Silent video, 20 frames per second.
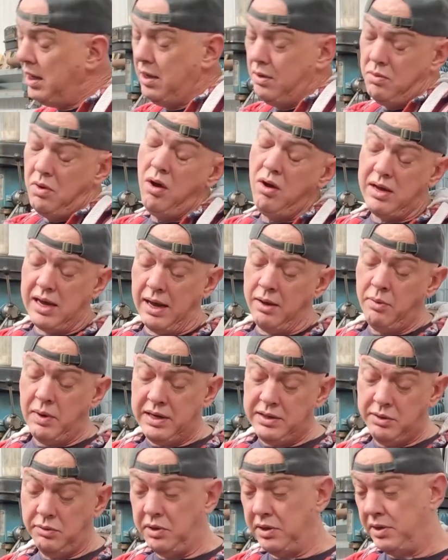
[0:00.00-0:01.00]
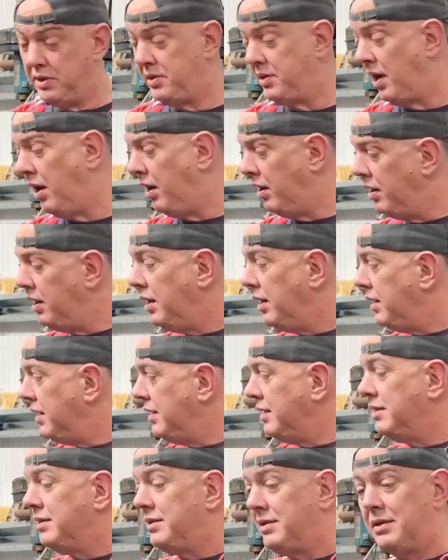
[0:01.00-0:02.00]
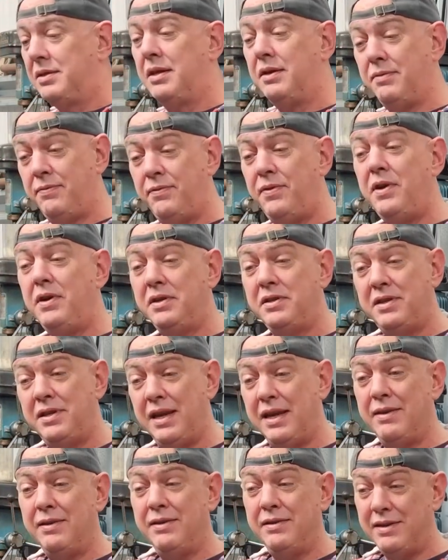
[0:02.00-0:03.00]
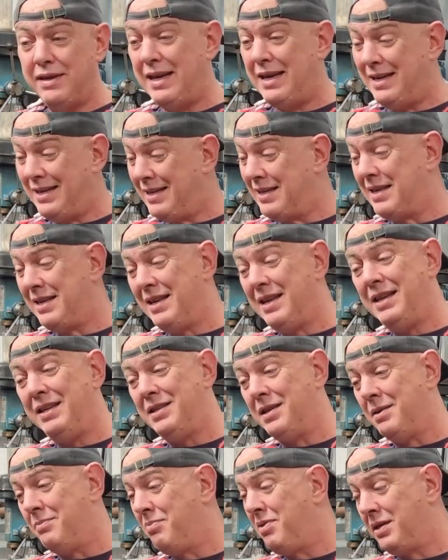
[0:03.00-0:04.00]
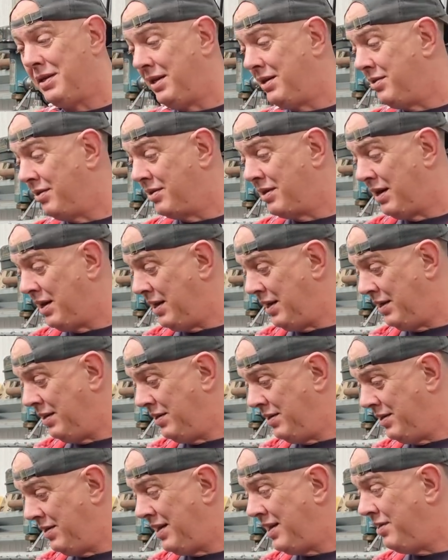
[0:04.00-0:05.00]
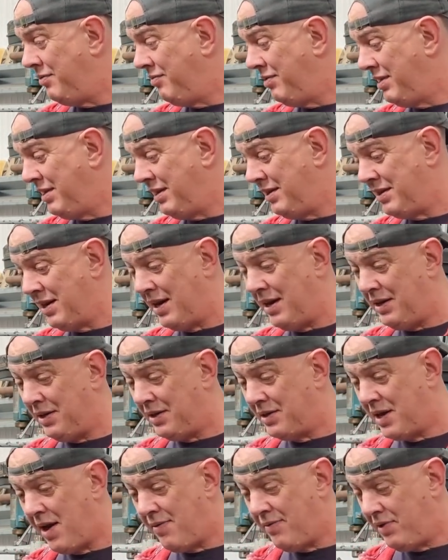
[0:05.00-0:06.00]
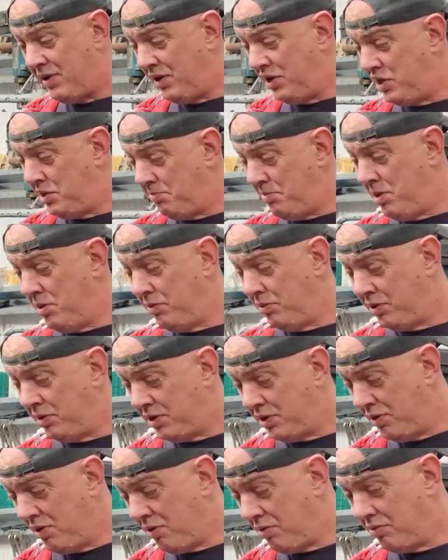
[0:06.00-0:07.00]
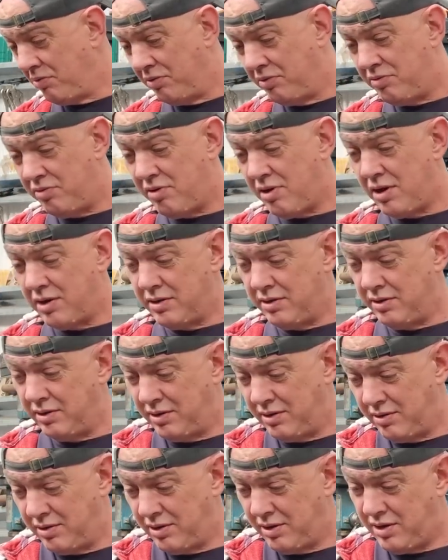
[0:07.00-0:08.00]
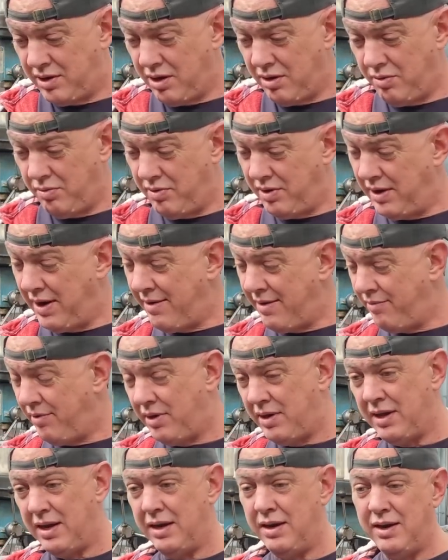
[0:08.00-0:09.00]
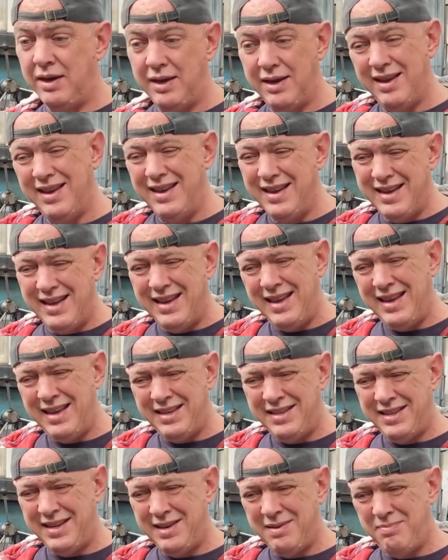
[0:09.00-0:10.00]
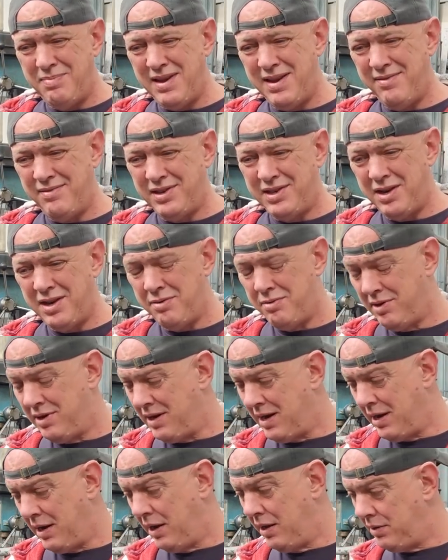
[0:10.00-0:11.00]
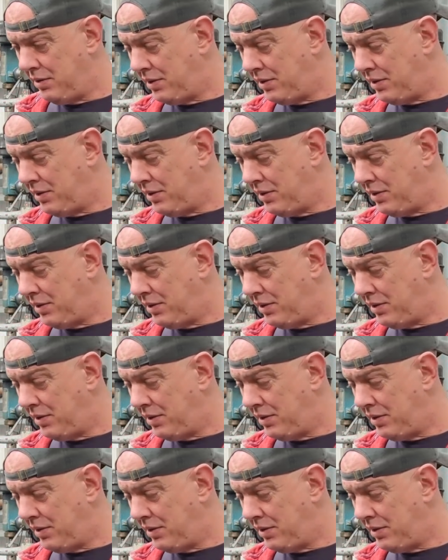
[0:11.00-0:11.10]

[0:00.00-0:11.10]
Well, okay, where do I start? The first thing, it needs a bloody good clean. It really does. It's covered in schmoo and snot and crud and goo and everything. It is in a bit of a 2 and 8.